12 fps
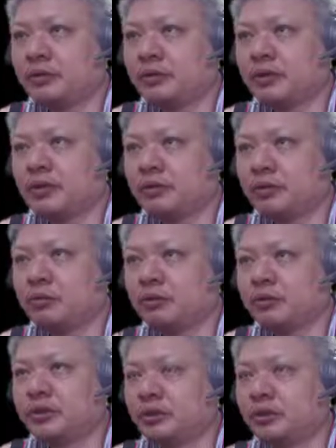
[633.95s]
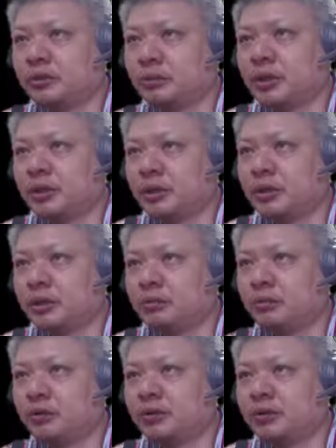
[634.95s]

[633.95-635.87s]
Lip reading: to move this chariot.